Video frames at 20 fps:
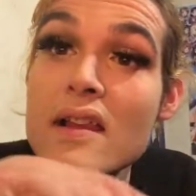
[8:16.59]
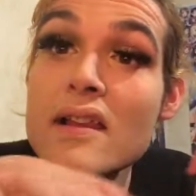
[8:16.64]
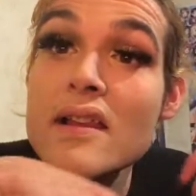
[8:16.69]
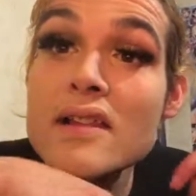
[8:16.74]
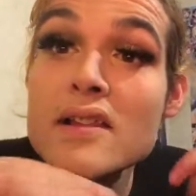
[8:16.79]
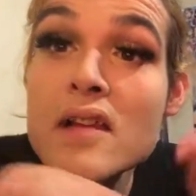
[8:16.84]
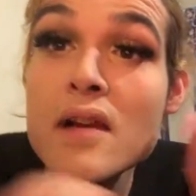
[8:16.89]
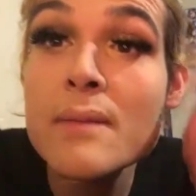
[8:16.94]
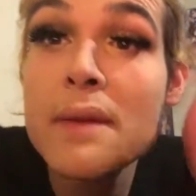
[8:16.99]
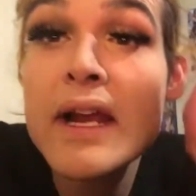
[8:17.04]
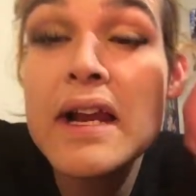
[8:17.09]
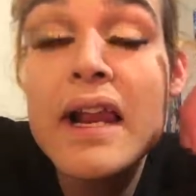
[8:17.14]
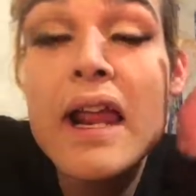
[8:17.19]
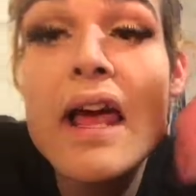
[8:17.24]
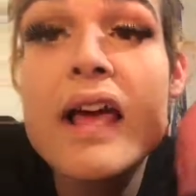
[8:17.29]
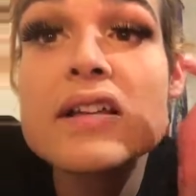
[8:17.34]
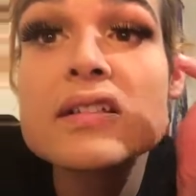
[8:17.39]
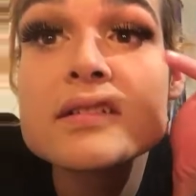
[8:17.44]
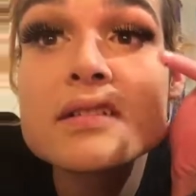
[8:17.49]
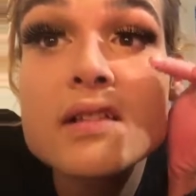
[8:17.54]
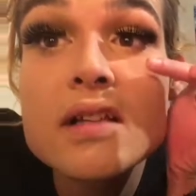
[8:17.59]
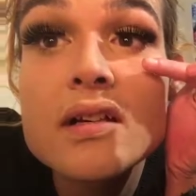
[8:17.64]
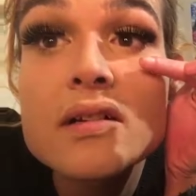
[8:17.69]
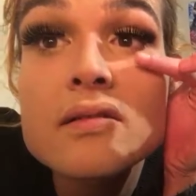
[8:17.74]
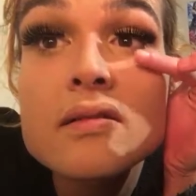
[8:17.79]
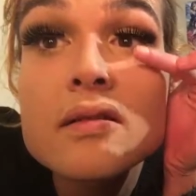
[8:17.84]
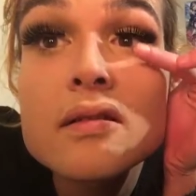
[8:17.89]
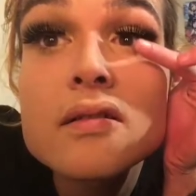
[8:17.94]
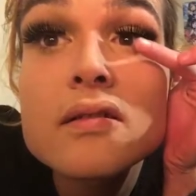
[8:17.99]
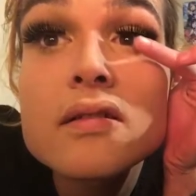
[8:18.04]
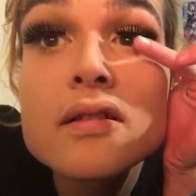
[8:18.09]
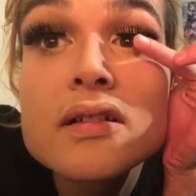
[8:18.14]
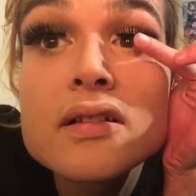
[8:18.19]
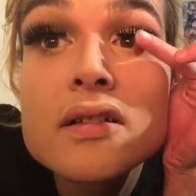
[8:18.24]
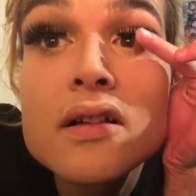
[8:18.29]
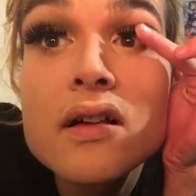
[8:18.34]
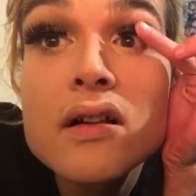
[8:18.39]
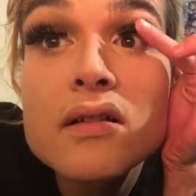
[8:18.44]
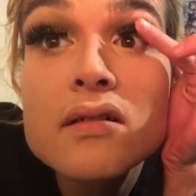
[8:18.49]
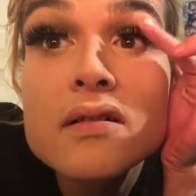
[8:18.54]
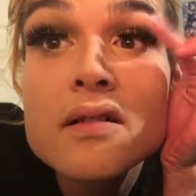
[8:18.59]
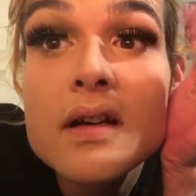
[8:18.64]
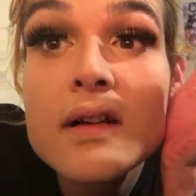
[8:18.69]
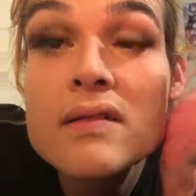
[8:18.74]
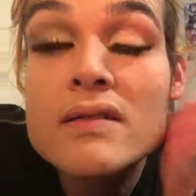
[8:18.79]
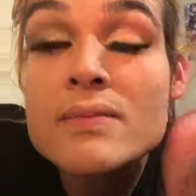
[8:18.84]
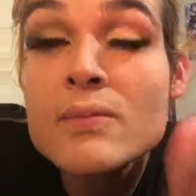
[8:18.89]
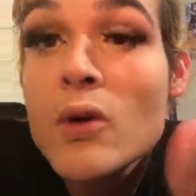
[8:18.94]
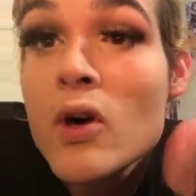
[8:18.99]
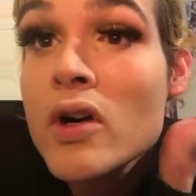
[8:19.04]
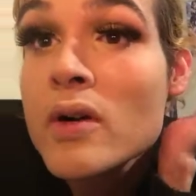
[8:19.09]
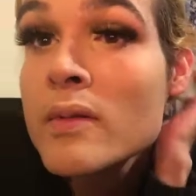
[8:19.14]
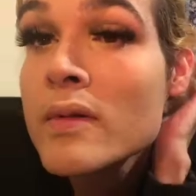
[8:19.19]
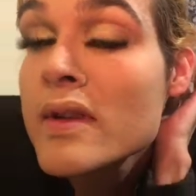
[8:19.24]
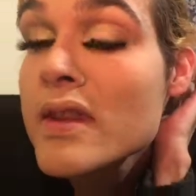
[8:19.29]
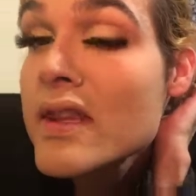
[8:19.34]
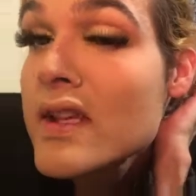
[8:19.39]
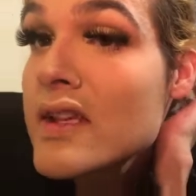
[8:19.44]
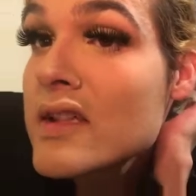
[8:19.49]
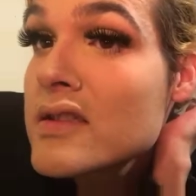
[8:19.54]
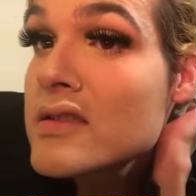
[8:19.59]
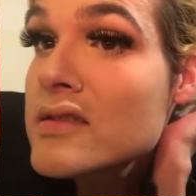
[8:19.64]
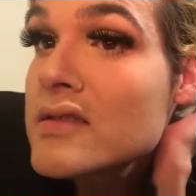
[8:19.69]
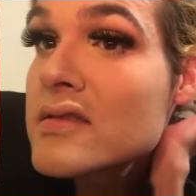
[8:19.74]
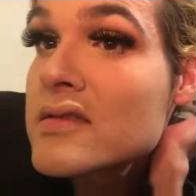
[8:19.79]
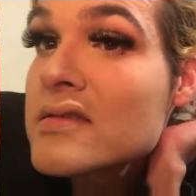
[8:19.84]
These are my lashes. I don't glue these on. I was born with these.